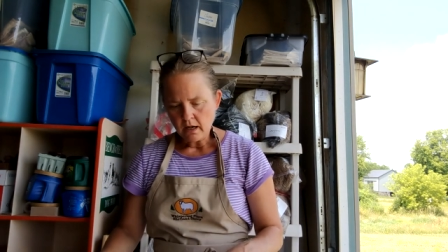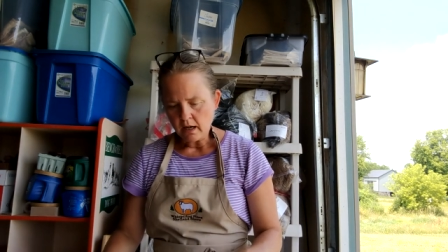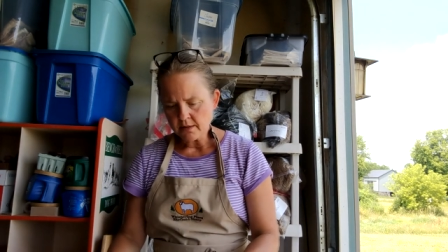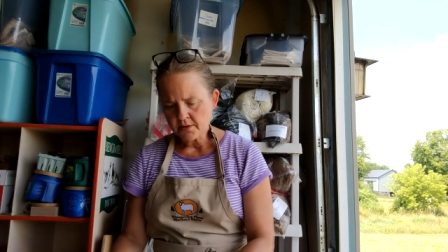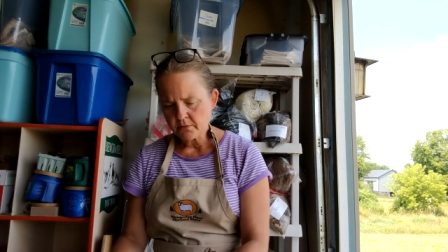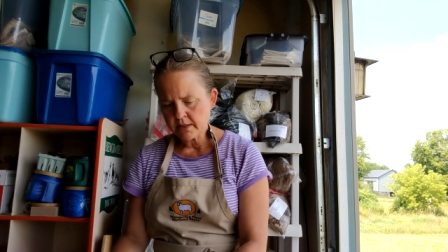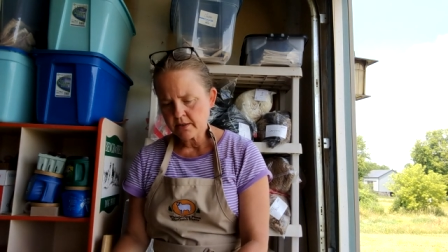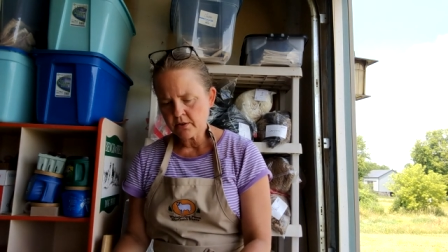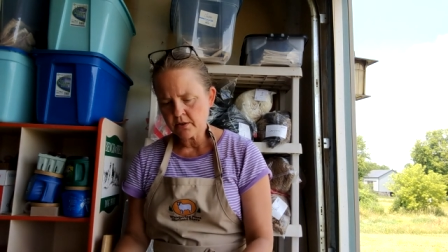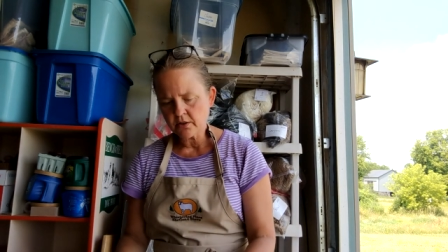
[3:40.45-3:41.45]
Also
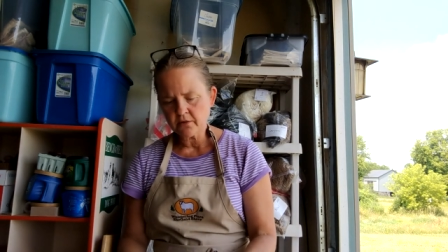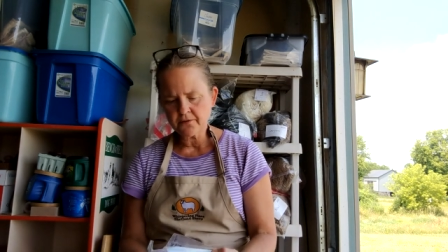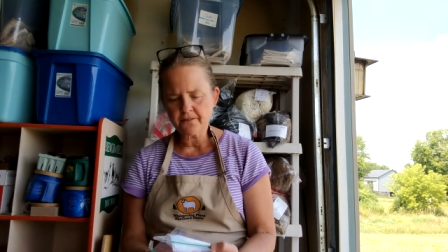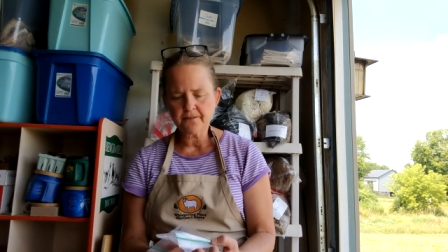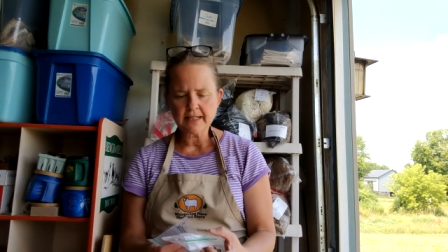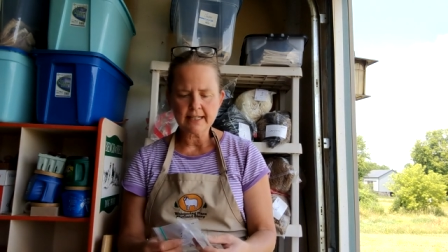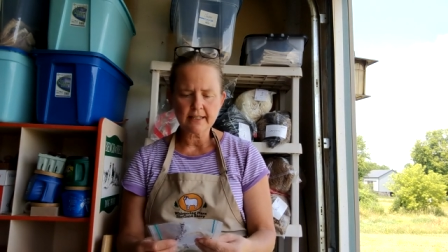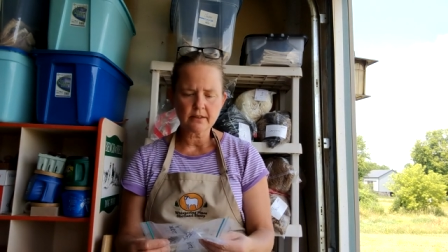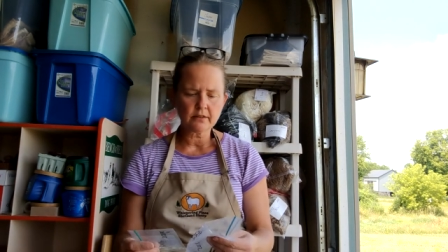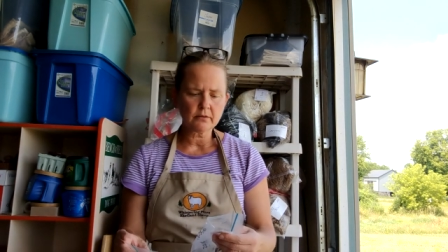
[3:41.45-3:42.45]
in her
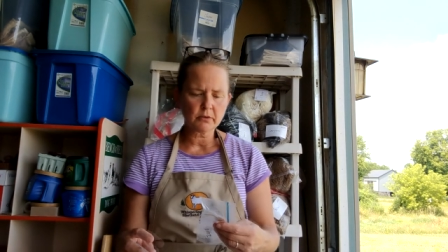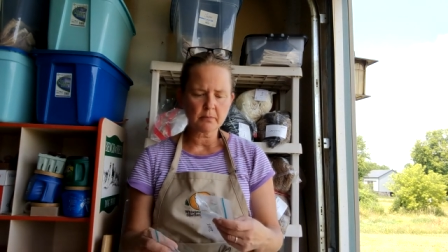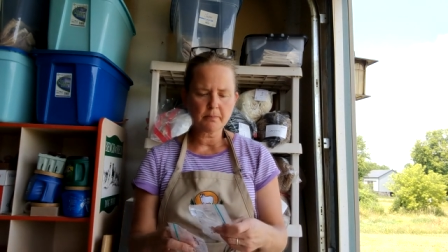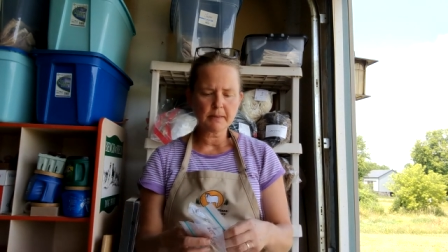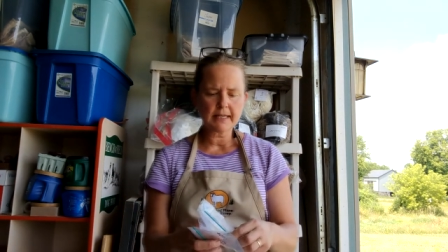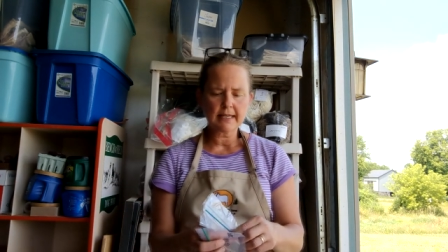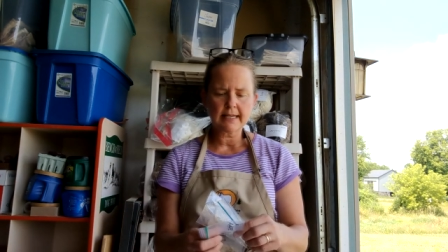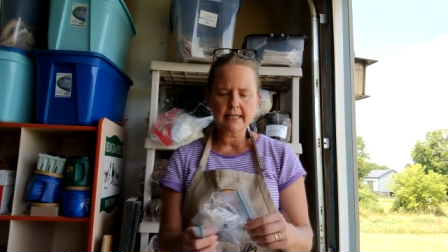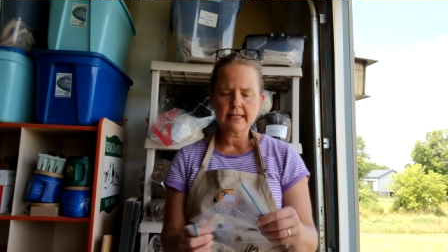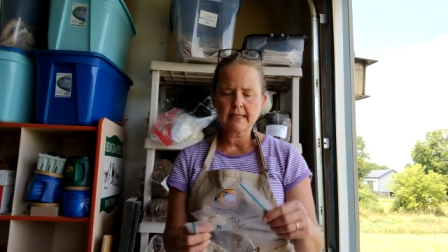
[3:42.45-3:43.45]
file will be
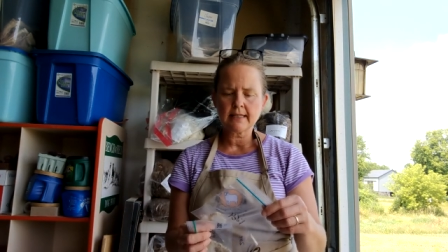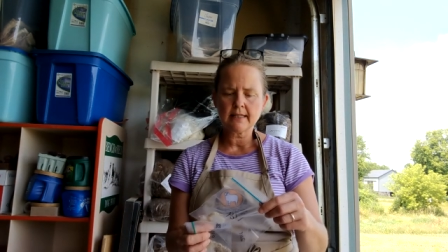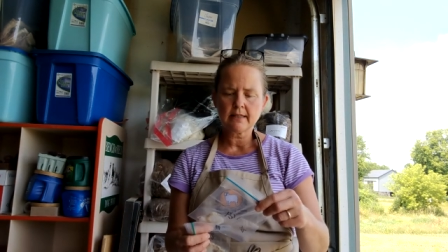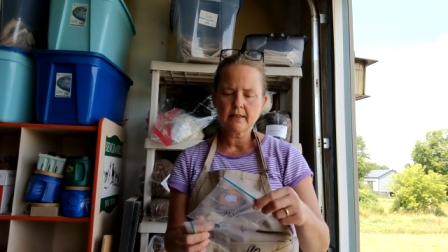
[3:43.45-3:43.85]
any